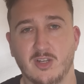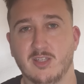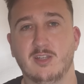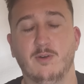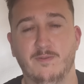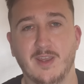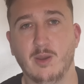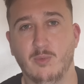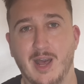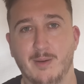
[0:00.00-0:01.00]
I still think
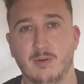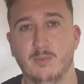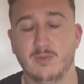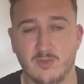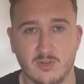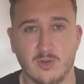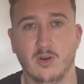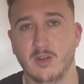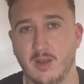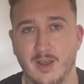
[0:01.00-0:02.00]
it will happen. We've just
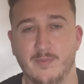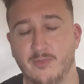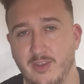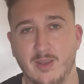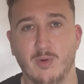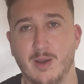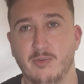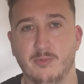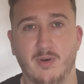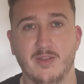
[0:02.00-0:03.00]
got to see what
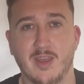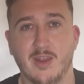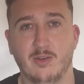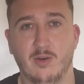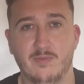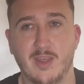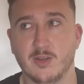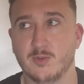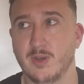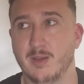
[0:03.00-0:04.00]
happens by the end of
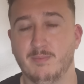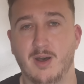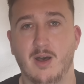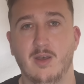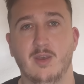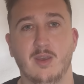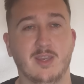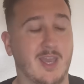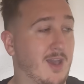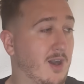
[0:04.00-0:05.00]
next week. But
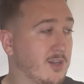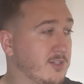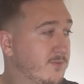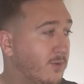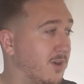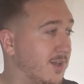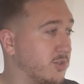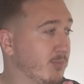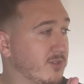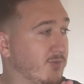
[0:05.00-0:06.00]
yeah, I just feel like
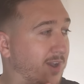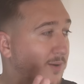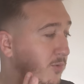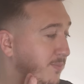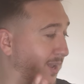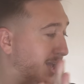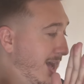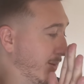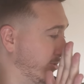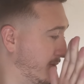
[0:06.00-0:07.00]
Thomas Frank will be
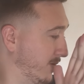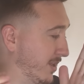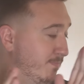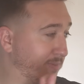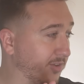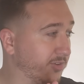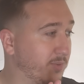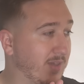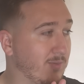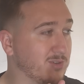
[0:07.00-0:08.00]
absolutely buzzing
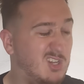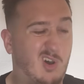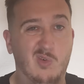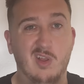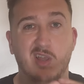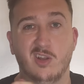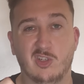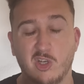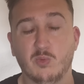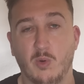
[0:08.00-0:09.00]
with that result.
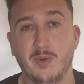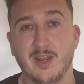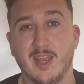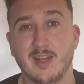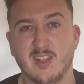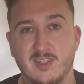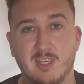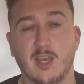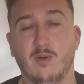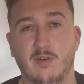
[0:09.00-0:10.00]
Just what we needed to
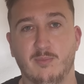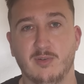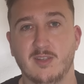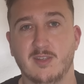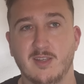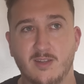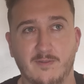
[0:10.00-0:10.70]
kick off our pre-season.